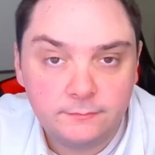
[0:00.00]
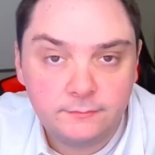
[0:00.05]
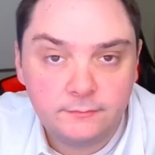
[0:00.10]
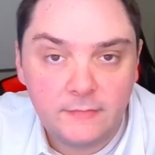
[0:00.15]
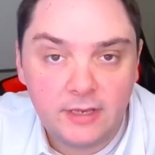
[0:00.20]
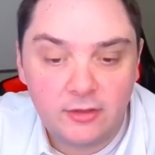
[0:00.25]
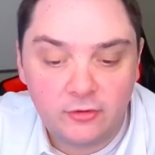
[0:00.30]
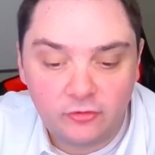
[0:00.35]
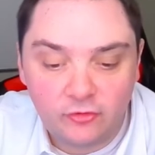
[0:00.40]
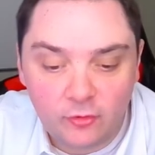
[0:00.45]

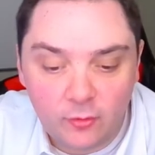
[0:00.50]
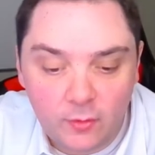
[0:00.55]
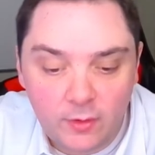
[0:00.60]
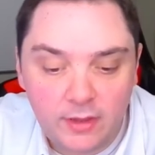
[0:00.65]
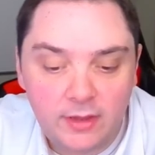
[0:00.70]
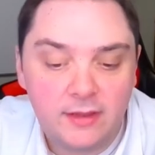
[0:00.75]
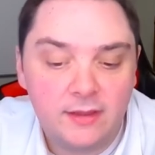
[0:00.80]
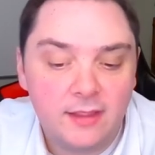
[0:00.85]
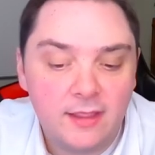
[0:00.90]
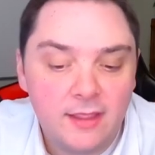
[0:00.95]

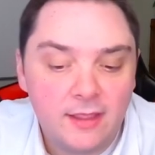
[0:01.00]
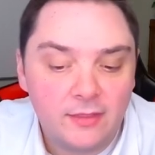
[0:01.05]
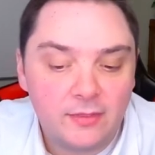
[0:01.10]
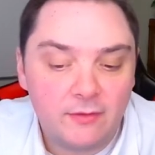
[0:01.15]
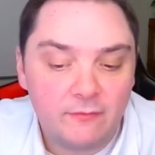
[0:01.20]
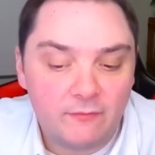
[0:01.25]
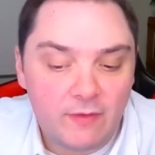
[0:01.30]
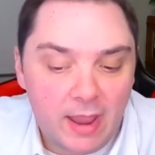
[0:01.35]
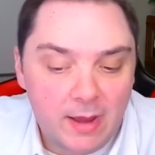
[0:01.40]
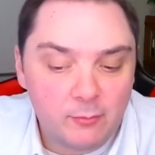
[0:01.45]
Enjoy the
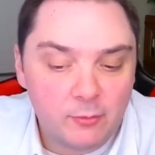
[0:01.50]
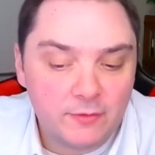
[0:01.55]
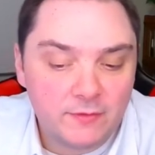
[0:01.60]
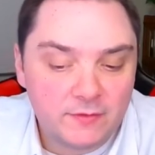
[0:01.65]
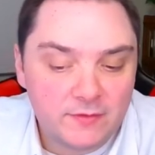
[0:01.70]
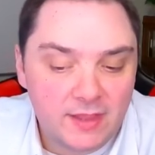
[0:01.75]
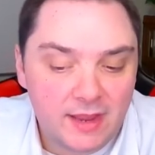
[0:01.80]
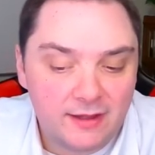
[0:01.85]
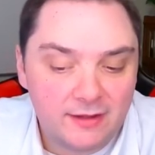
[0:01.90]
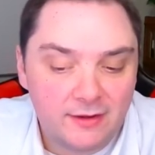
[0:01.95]
vibrant
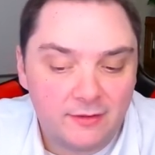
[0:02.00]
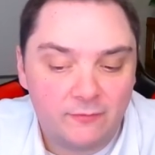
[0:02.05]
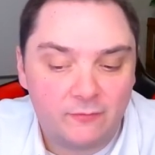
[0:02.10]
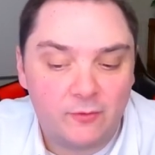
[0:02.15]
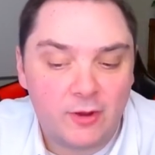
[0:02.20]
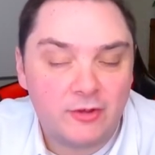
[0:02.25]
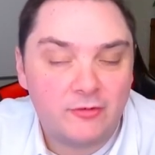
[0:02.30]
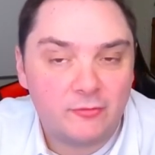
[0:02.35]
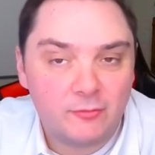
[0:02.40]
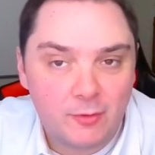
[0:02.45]
scent of
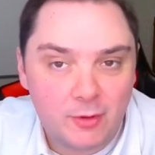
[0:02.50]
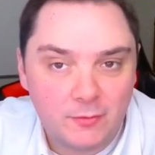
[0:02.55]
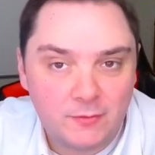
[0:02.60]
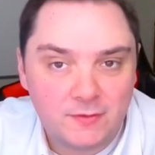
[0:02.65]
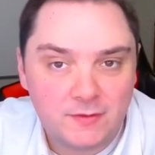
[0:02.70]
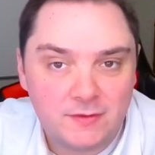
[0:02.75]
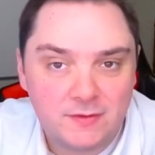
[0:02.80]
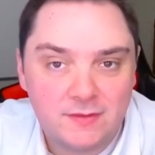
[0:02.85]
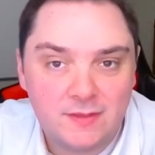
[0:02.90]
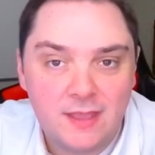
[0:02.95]
fresh
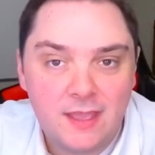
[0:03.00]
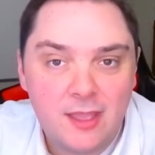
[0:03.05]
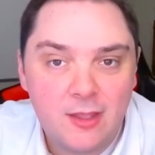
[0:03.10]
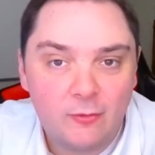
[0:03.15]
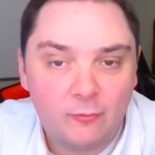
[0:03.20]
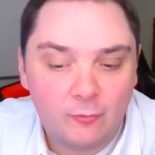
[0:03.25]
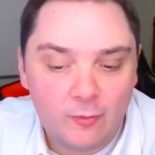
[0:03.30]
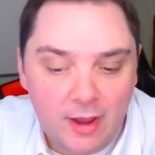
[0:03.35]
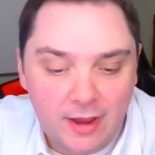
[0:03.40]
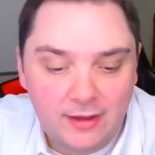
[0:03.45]
roses
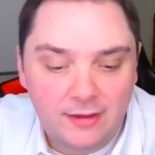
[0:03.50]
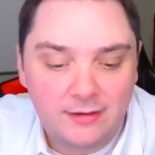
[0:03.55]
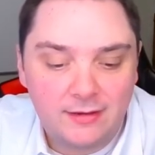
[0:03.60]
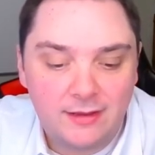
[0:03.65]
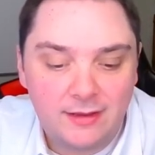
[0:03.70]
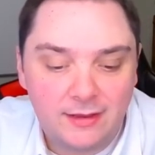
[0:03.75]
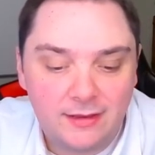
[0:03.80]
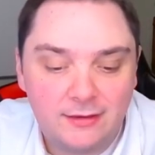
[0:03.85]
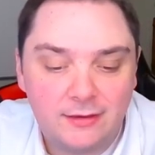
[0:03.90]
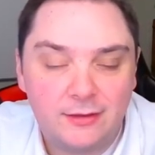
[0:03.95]
right
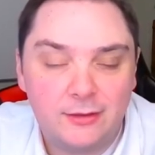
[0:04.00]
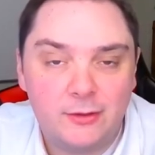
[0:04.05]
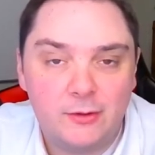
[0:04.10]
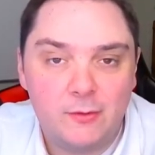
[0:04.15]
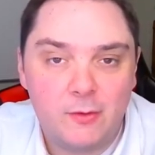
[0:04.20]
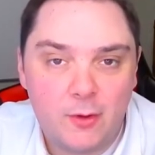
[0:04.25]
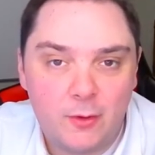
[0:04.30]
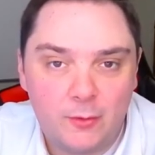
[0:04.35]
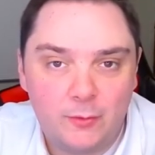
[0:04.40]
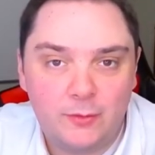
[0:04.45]
in
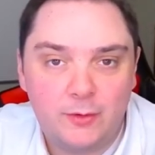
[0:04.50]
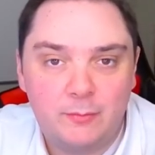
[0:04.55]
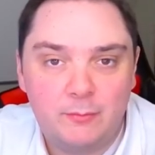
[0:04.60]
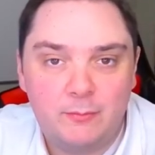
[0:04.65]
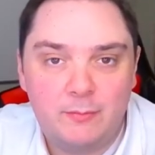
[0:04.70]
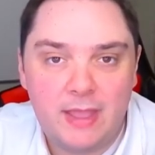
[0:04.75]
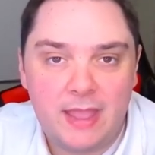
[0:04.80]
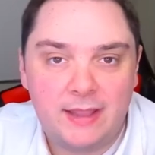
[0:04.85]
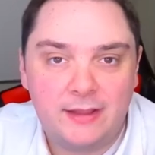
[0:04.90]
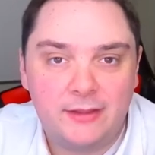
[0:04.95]
your own
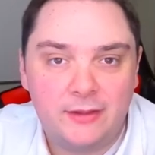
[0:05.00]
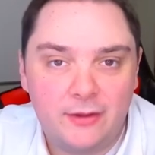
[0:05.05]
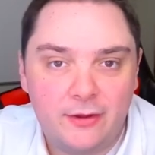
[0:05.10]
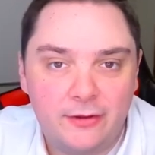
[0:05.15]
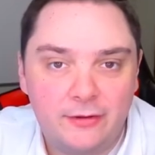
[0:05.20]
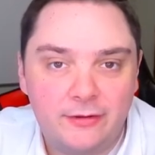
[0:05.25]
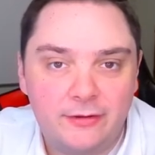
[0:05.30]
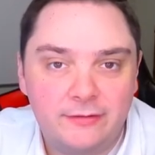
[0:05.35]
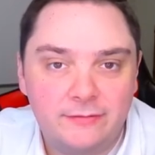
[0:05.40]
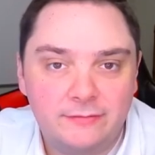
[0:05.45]

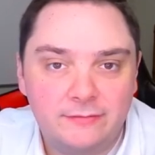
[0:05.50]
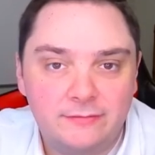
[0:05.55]
backyard.